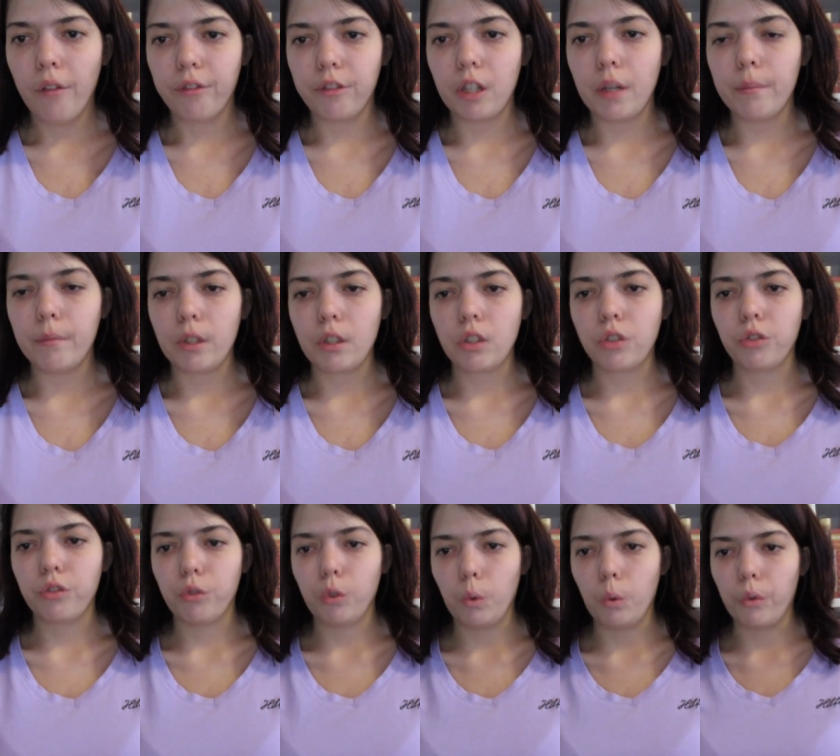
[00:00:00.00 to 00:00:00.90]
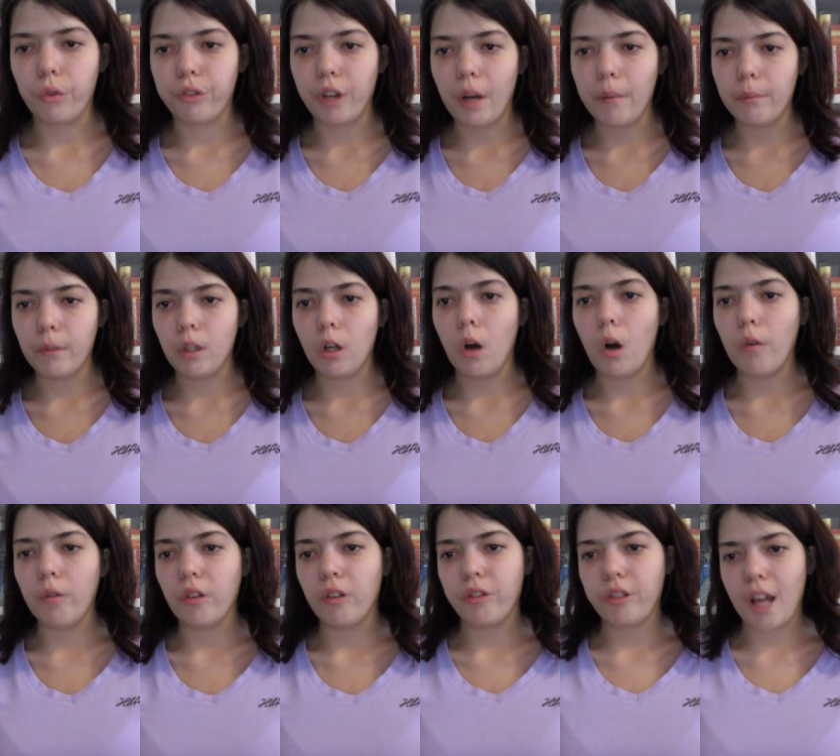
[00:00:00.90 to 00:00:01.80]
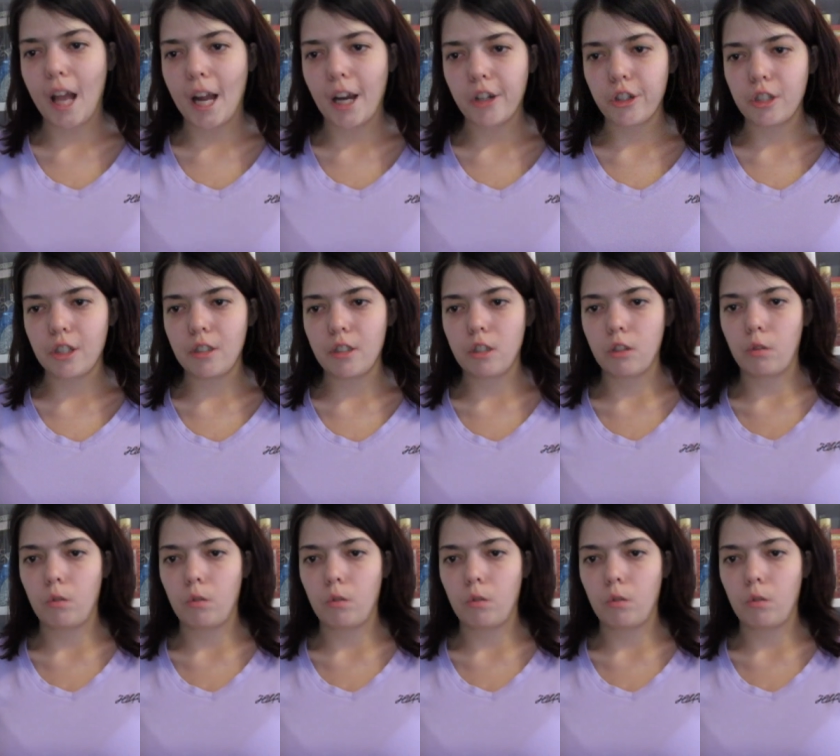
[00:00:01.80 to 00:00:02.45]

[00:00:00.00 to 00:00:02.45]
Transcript: from those who fumble over fractions